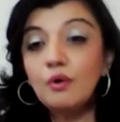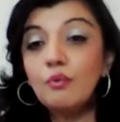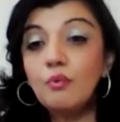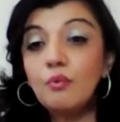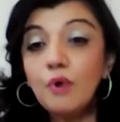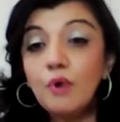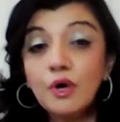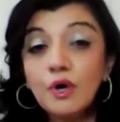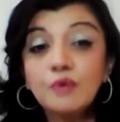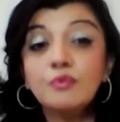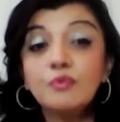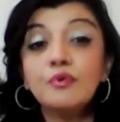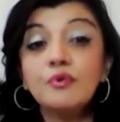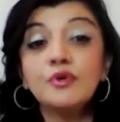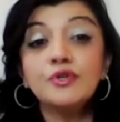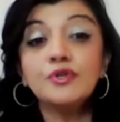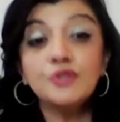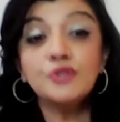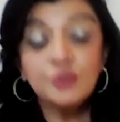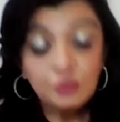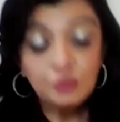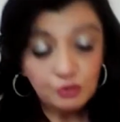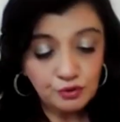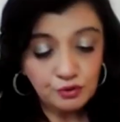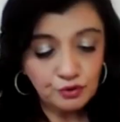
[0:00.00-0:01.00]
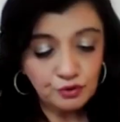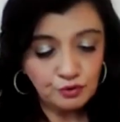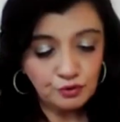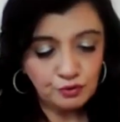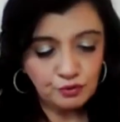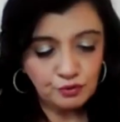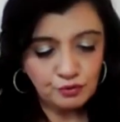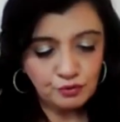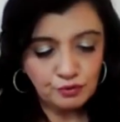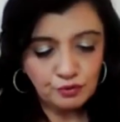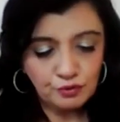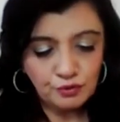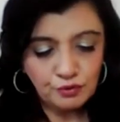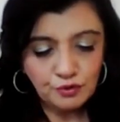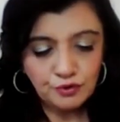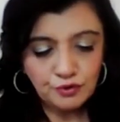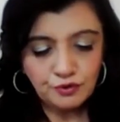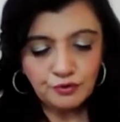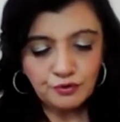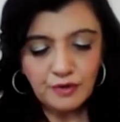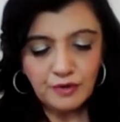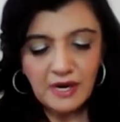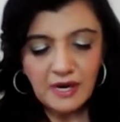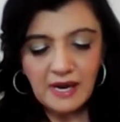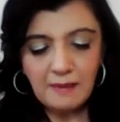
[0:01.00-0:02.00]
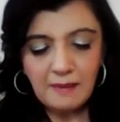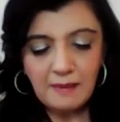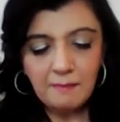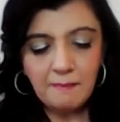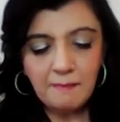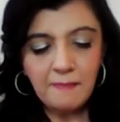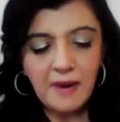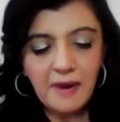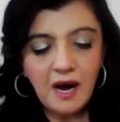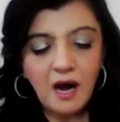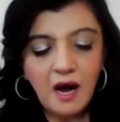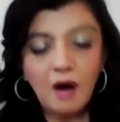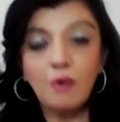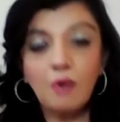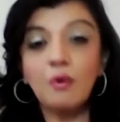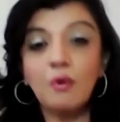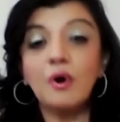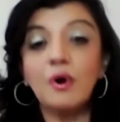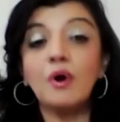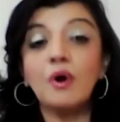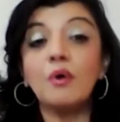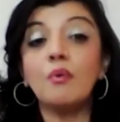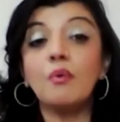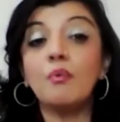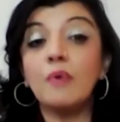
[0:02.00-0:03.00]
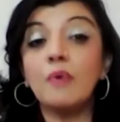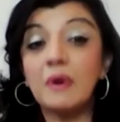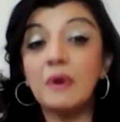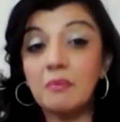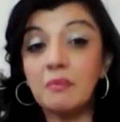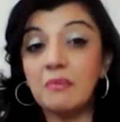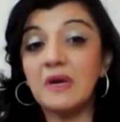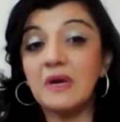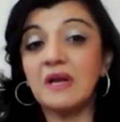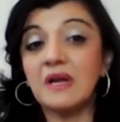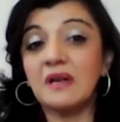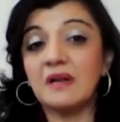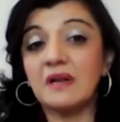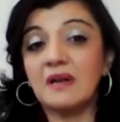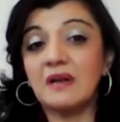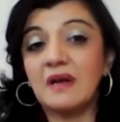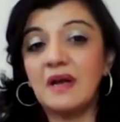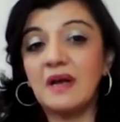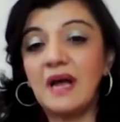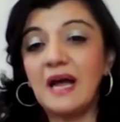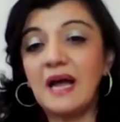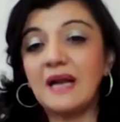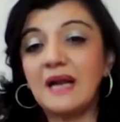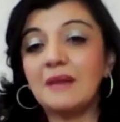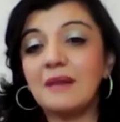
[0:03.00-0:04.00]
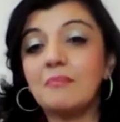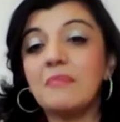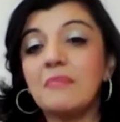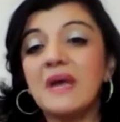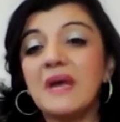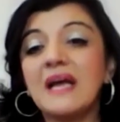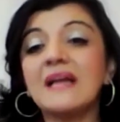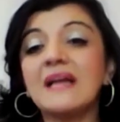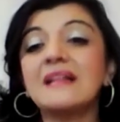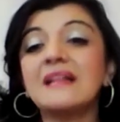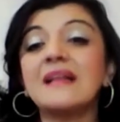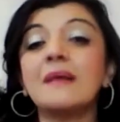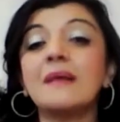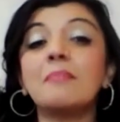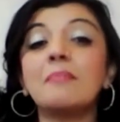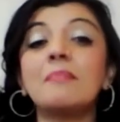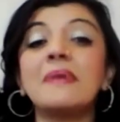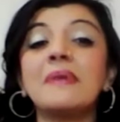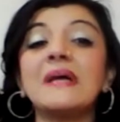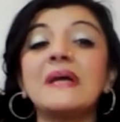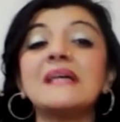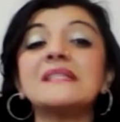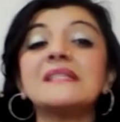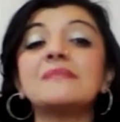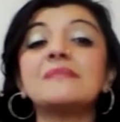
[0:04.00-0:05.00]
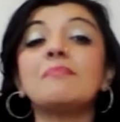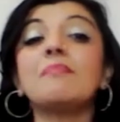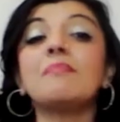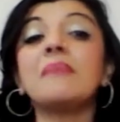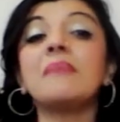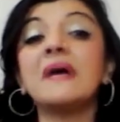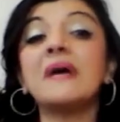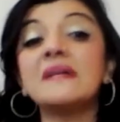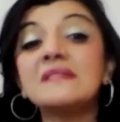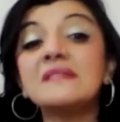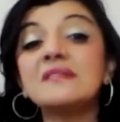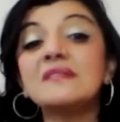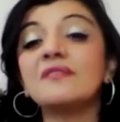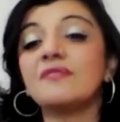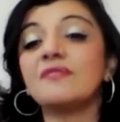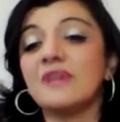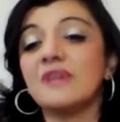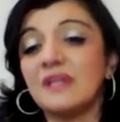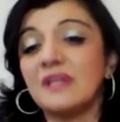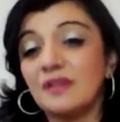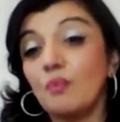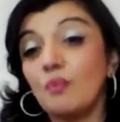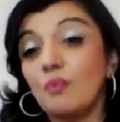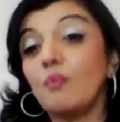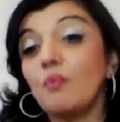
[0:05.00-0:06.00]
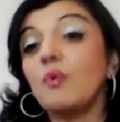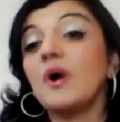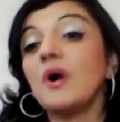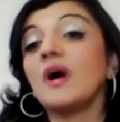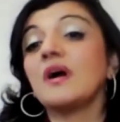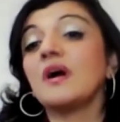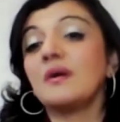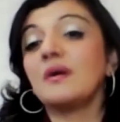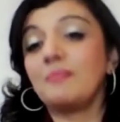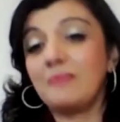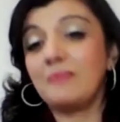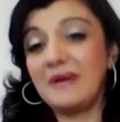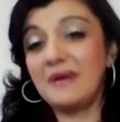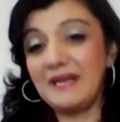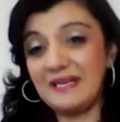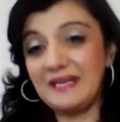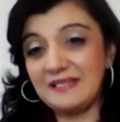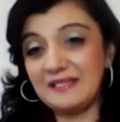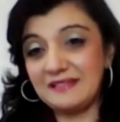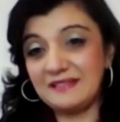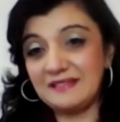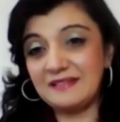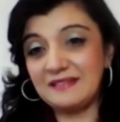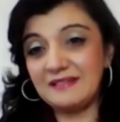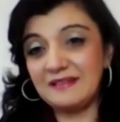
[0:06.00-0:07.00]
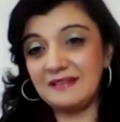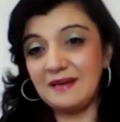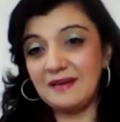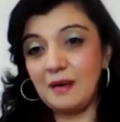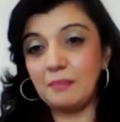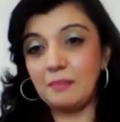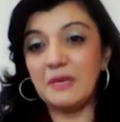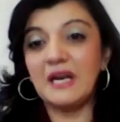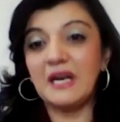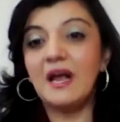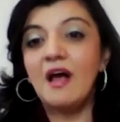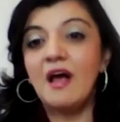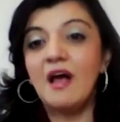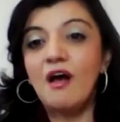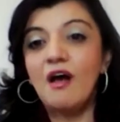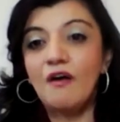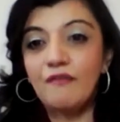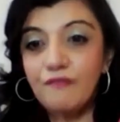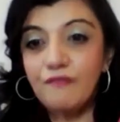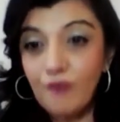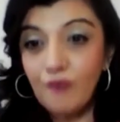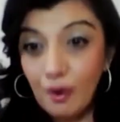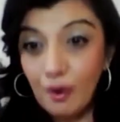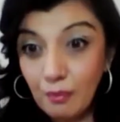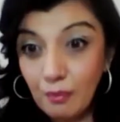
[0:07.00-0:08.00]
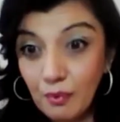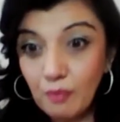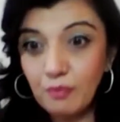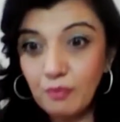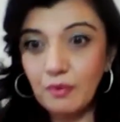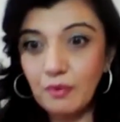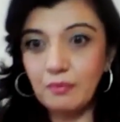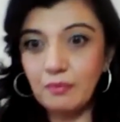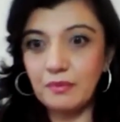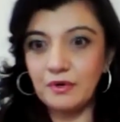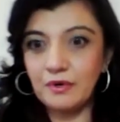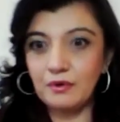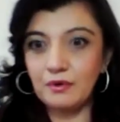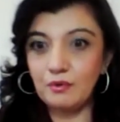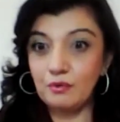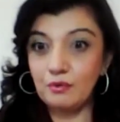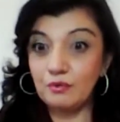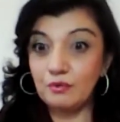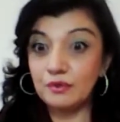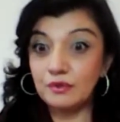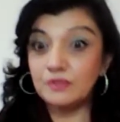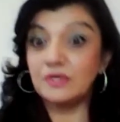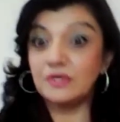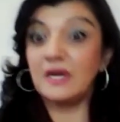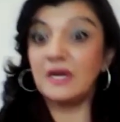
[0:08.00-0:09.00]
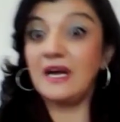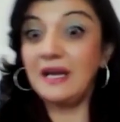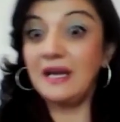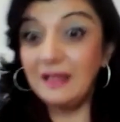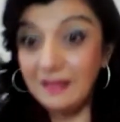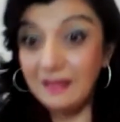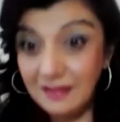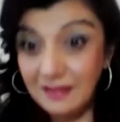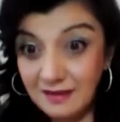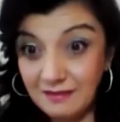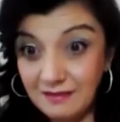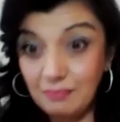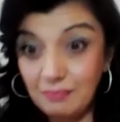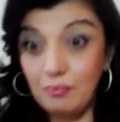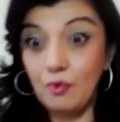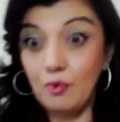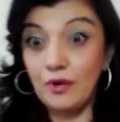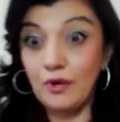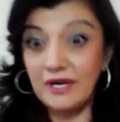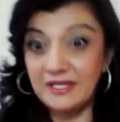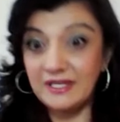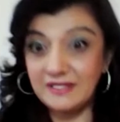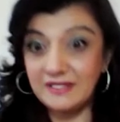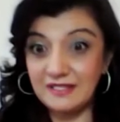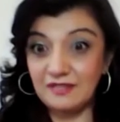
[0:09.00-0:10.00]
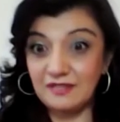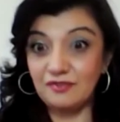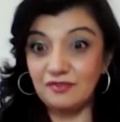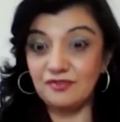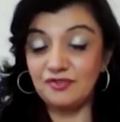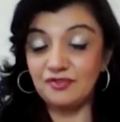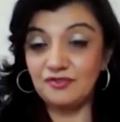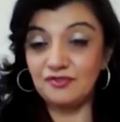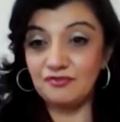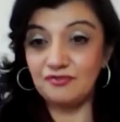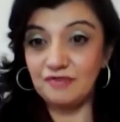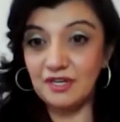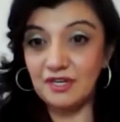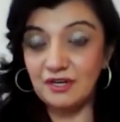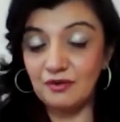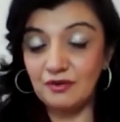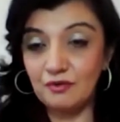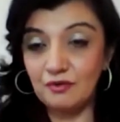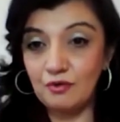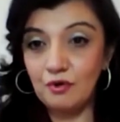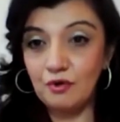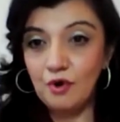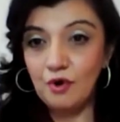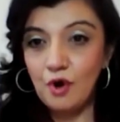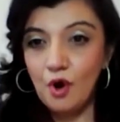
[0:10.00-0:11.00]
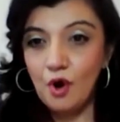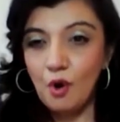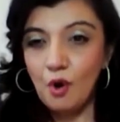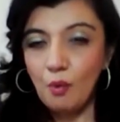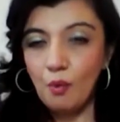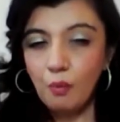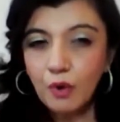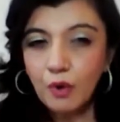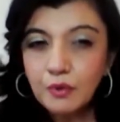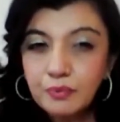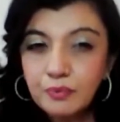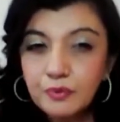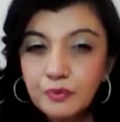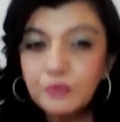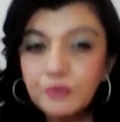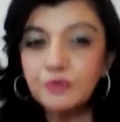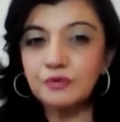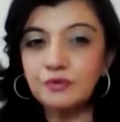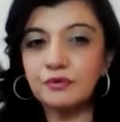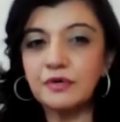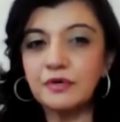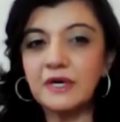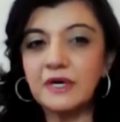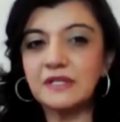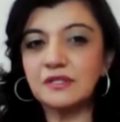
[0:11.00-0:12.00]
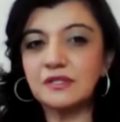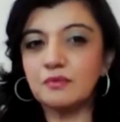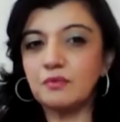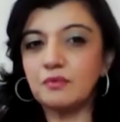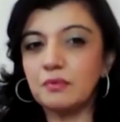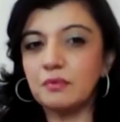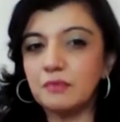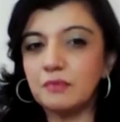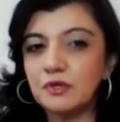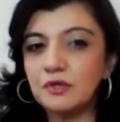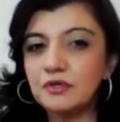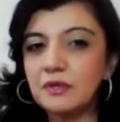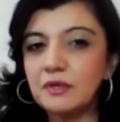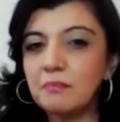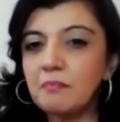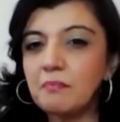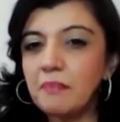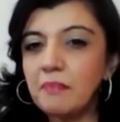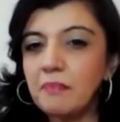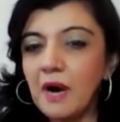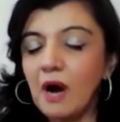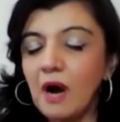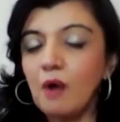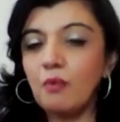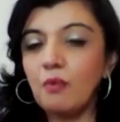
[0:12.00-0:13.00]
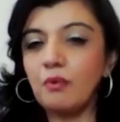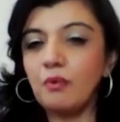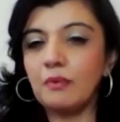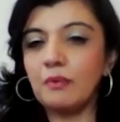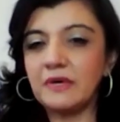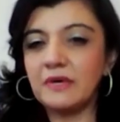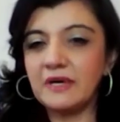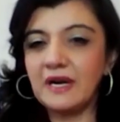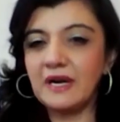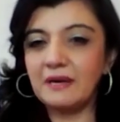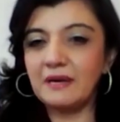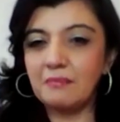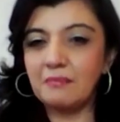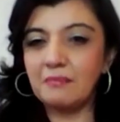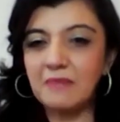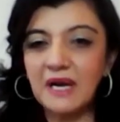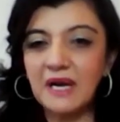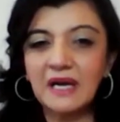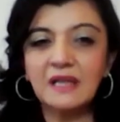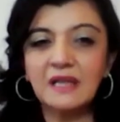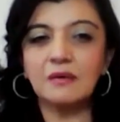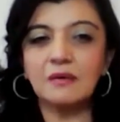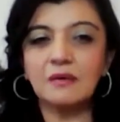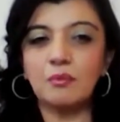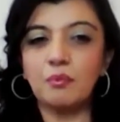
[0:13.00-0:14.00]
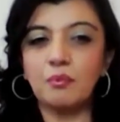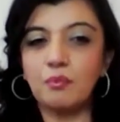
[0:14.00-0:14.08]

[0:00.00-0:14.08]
what would you do to empower women and make their place better in the workplace? I mean, from a woman who's in the boys industry, what would you do as a woman to empower women and make